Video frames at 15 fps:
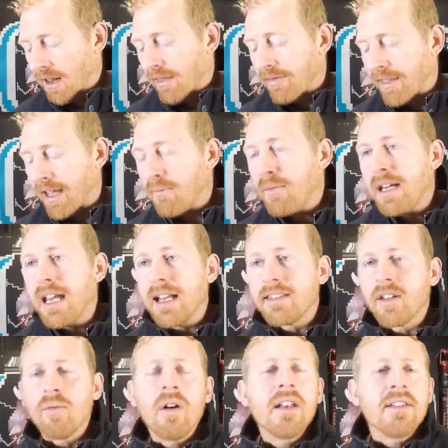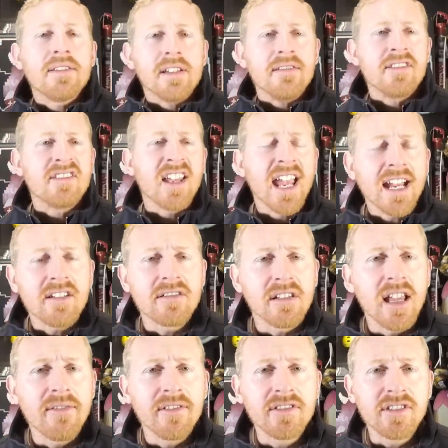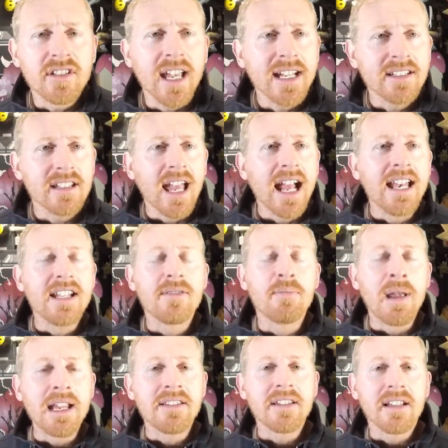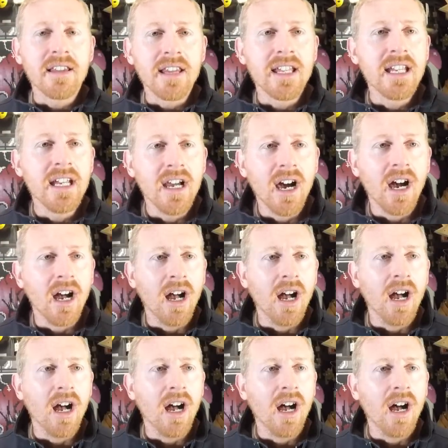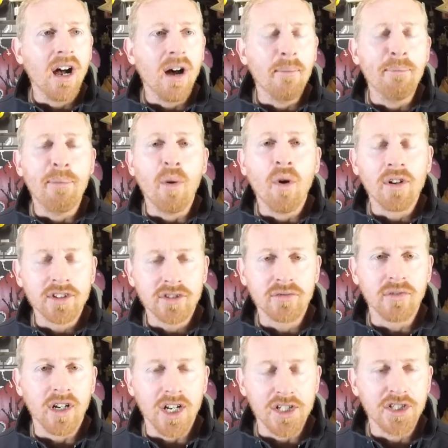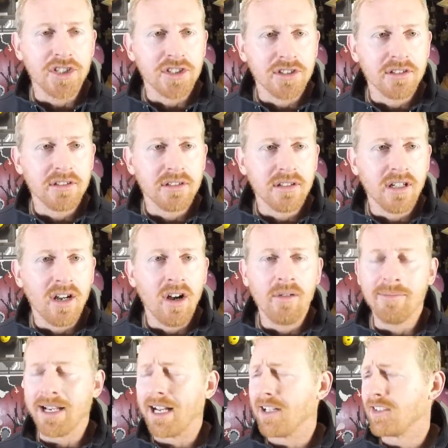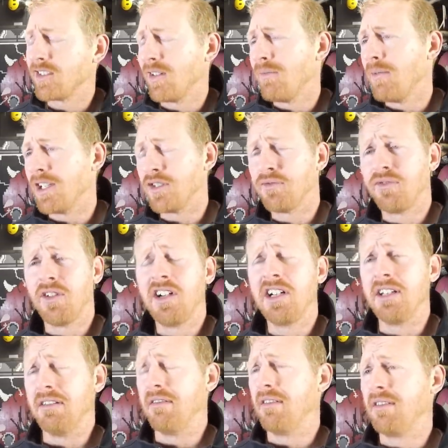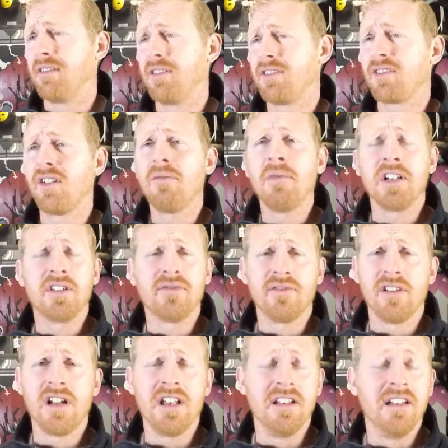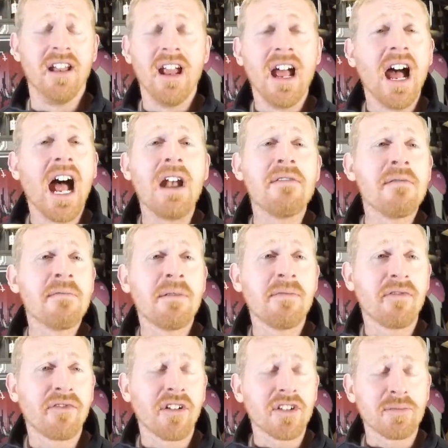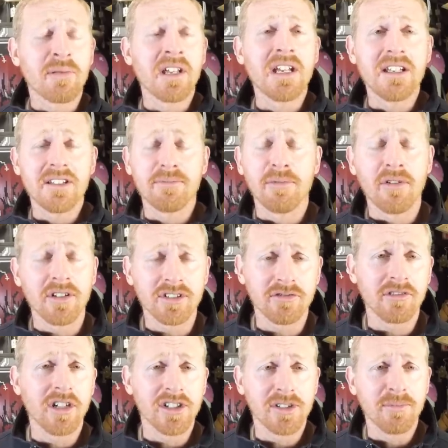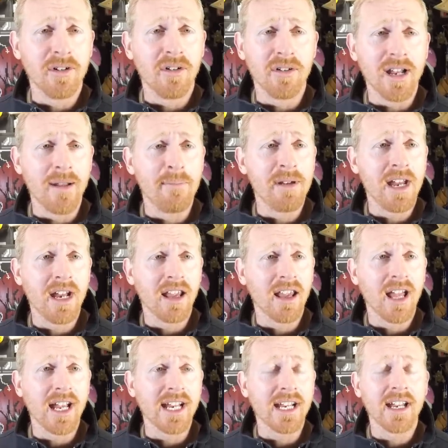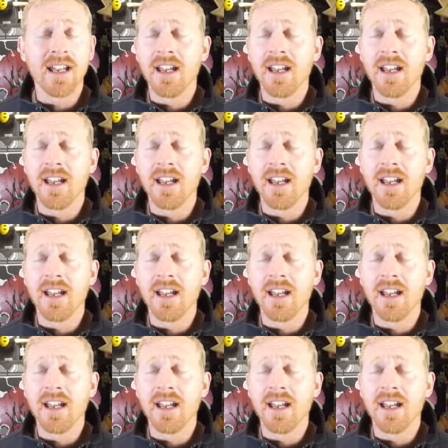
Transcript: Then we get to, what is it, 6? Level 6, and it's basically a boss rush. Oh my god, so much fun. So much fun. I remember first playing this boss rush mode and being like,